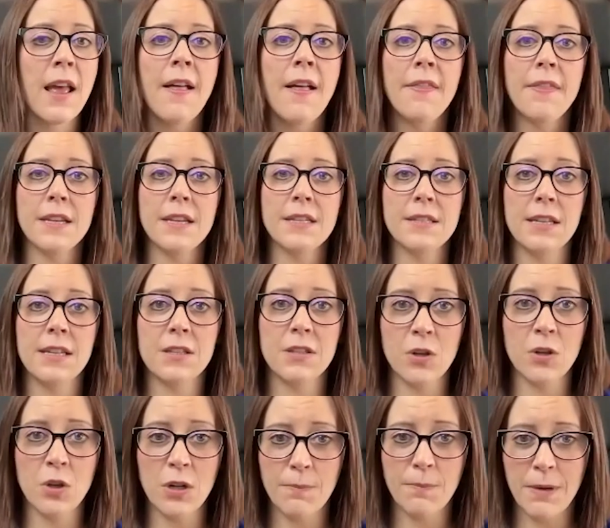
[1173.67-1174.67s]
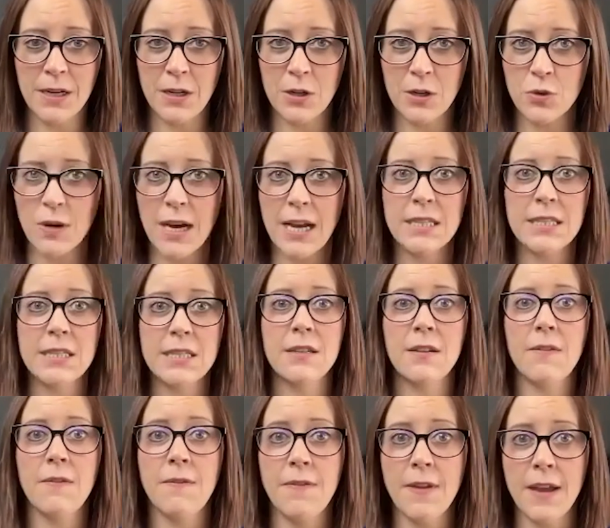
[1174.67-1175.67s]
these things could have been addressed,
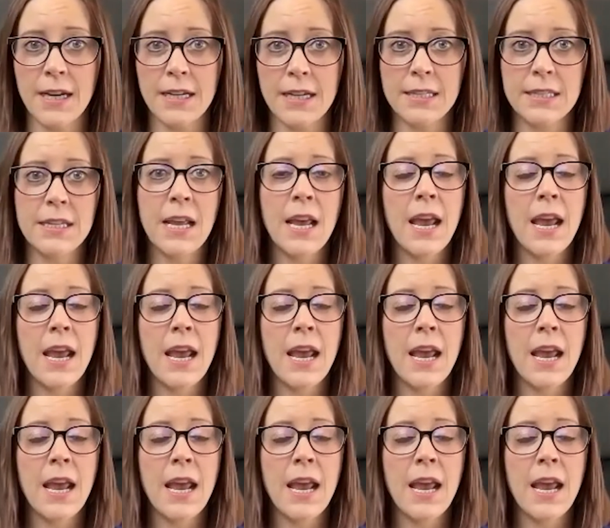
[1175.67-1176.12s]
fixed,